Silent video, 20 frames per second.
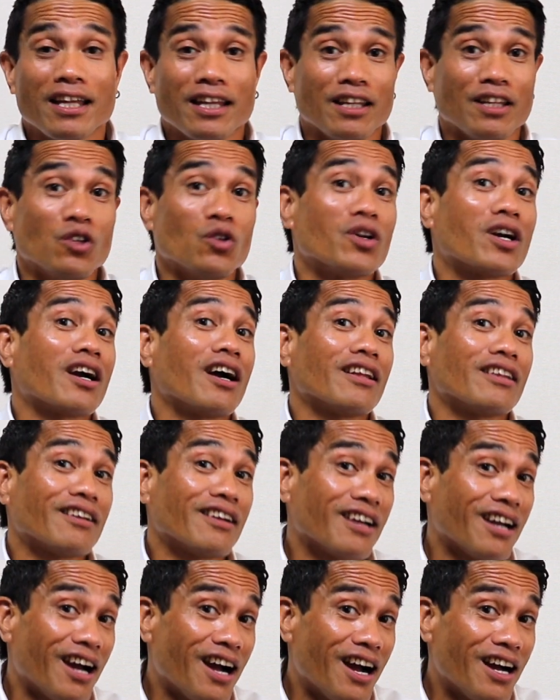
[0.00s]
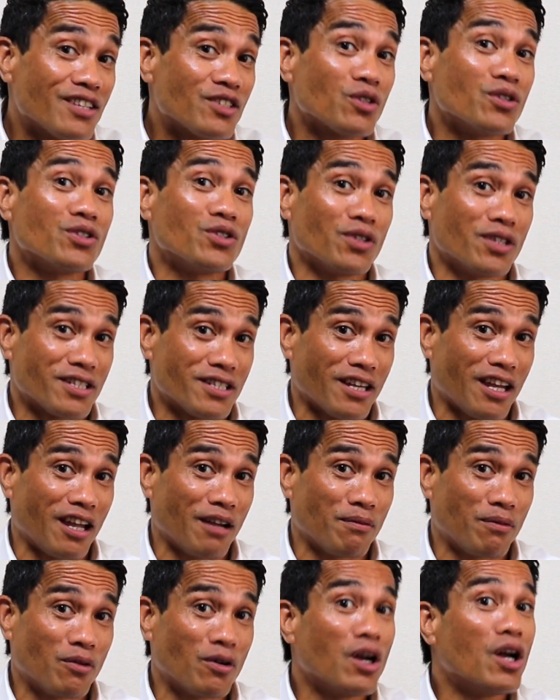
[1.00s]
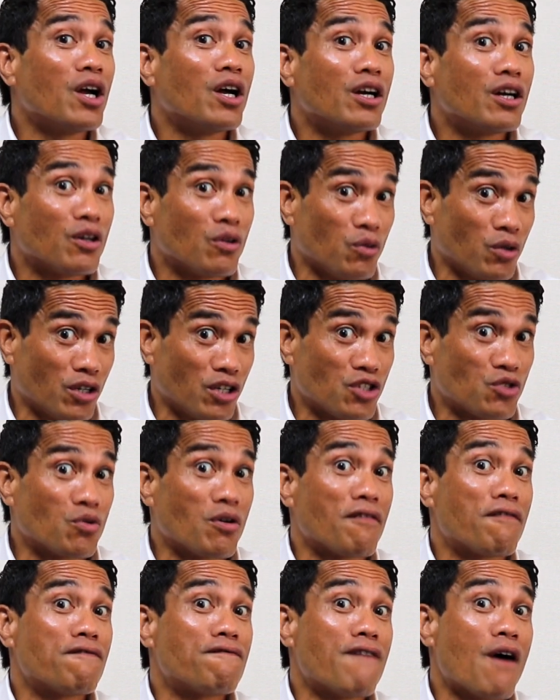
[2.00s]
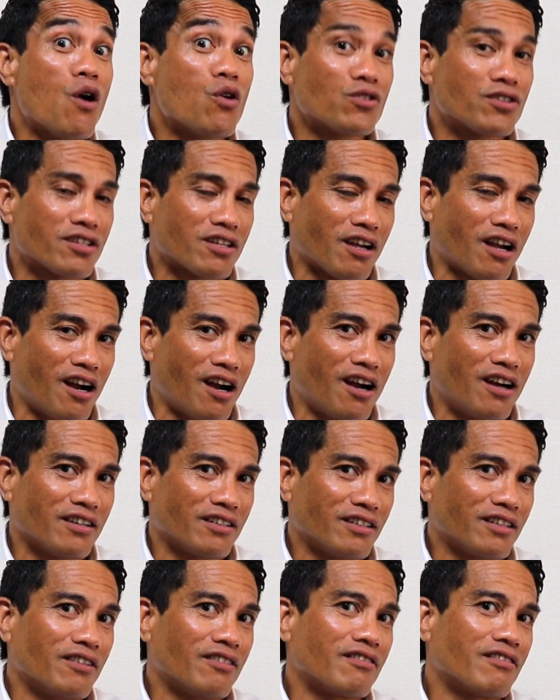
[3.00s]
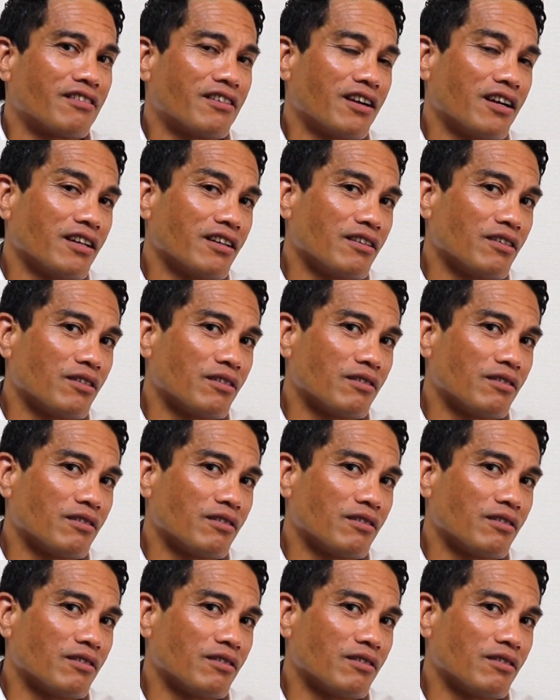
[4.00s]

And you cut the cards onto the table. We're going to do a false cut, alright?